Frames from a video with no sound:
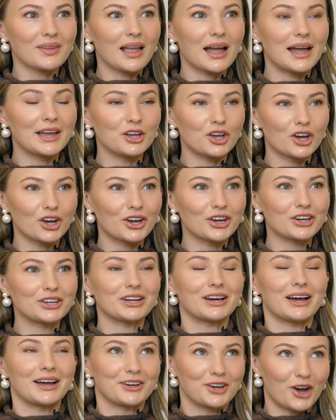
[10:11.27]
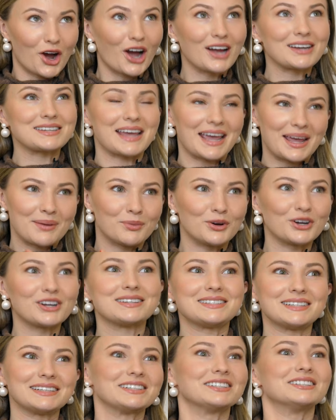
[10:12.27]
I got a
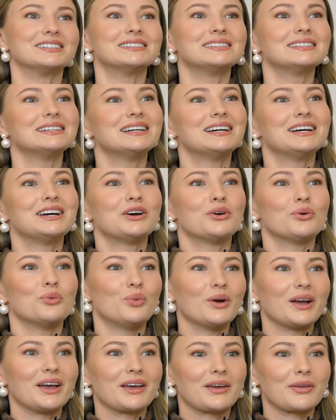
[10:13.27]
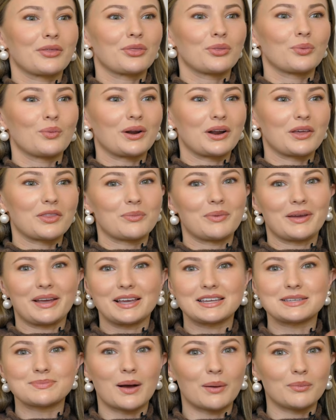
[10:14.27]
book deal with one of the
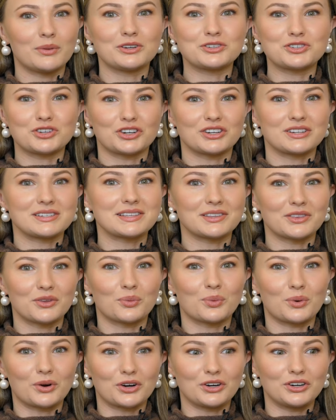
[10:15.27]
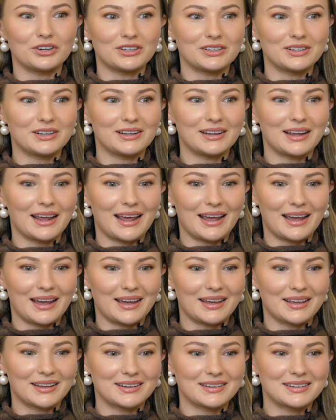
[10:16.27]
biggest publishers in the world,
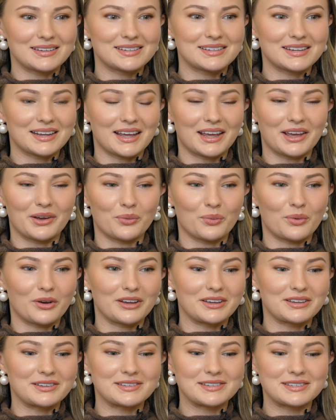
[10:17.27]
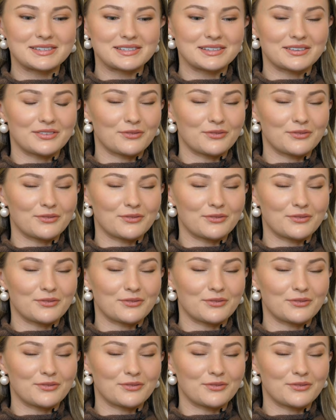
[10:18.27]
and it was